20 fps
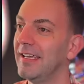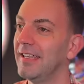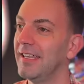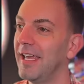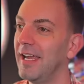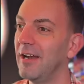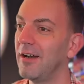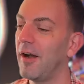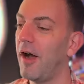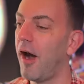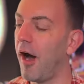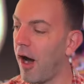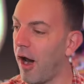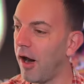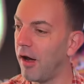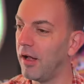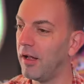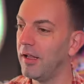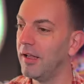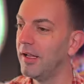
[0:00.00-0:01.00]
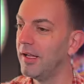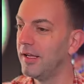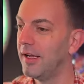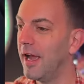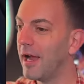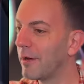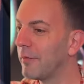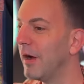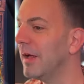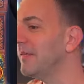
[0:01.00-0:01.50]
They are all
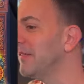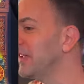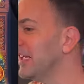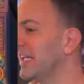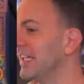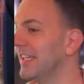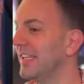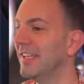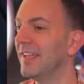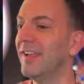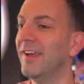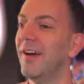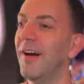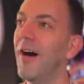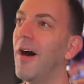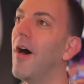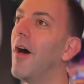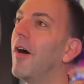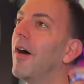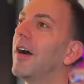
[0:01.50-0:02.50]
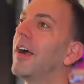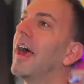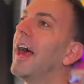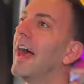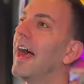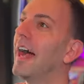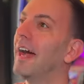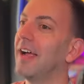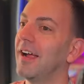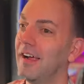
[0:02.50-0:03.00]
equivalent or
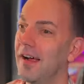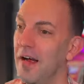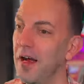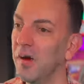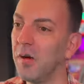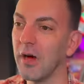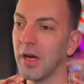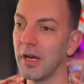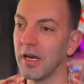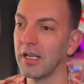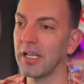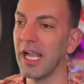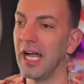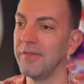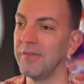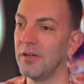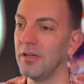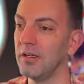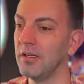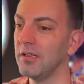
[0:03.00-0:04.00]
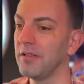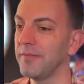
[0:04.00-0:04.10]
at a word level.